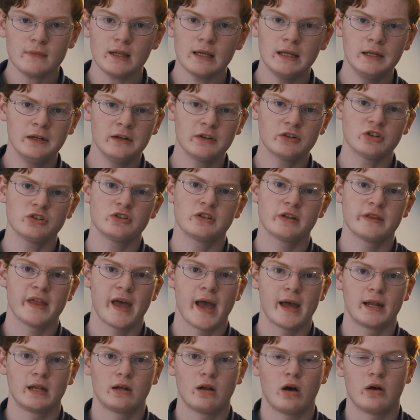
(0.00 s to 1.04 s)
in addition to
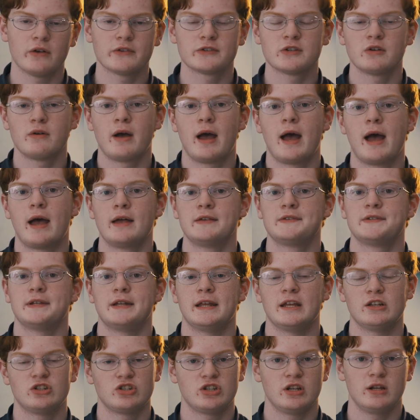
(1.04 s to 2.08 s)
that, it also has an
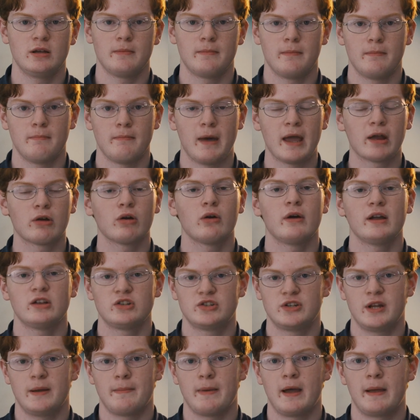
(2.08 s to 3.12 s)
micro
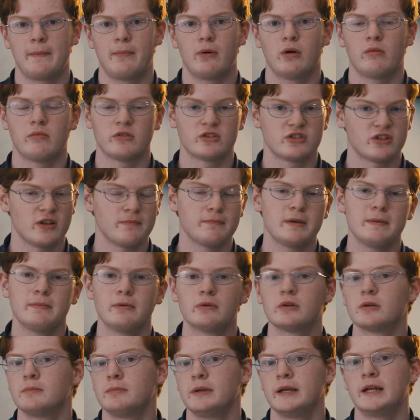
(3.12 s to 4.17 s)
HDMI port, which some
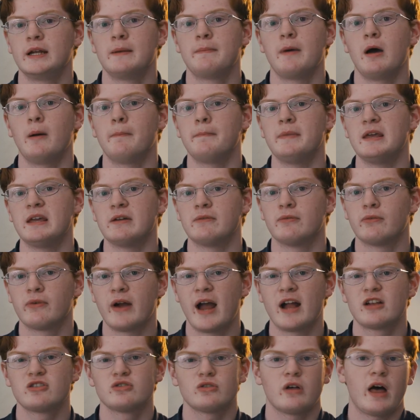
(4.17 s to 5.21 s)
people complain about being
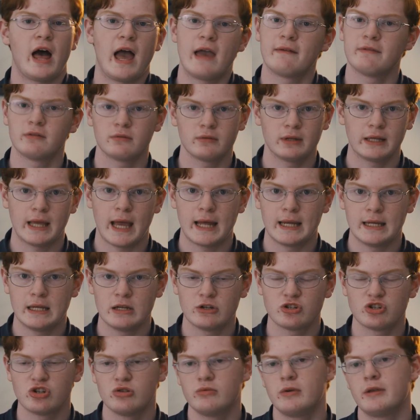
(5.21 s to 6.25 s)
fragile. I haven't really had an
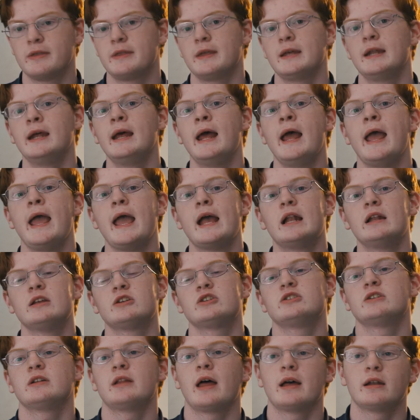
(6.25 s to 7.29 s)
issue with it. In
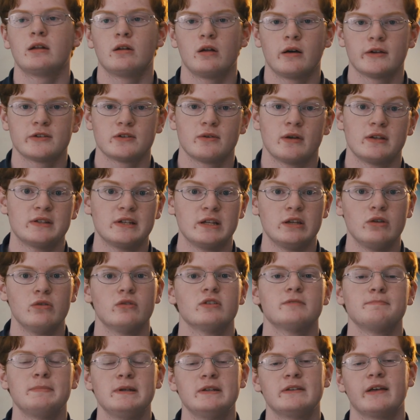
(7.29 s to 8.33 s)
addition to that, it also has a
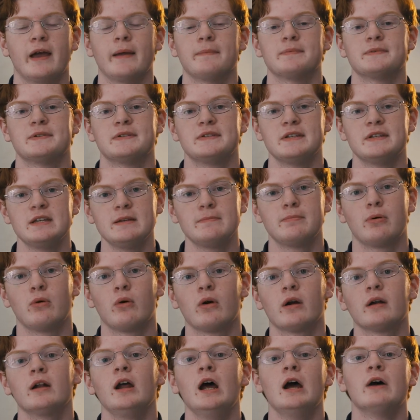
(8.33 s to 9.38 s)
USB Type-C
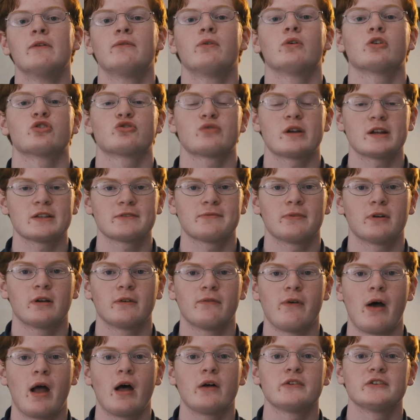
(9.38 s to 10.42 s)
port for transferring
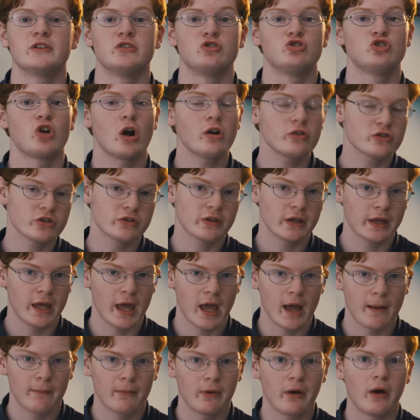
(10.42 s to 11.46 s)
files and charging the
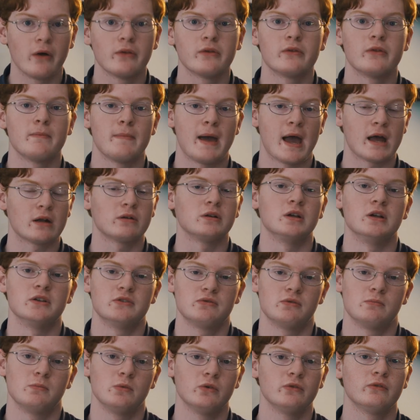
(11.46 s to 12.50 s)
camera, although the battery is
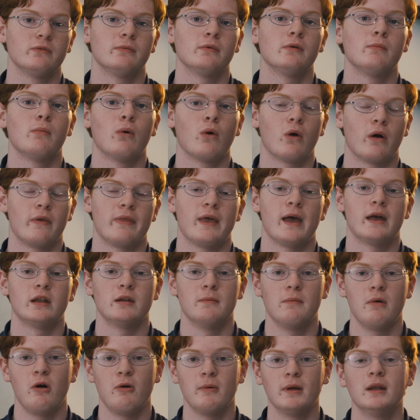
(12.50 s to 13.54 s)
removable. More on that in a
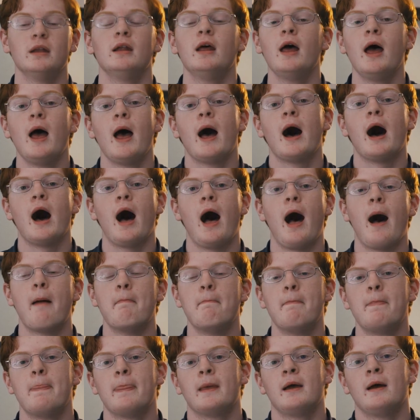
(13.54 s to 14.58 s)
moment. And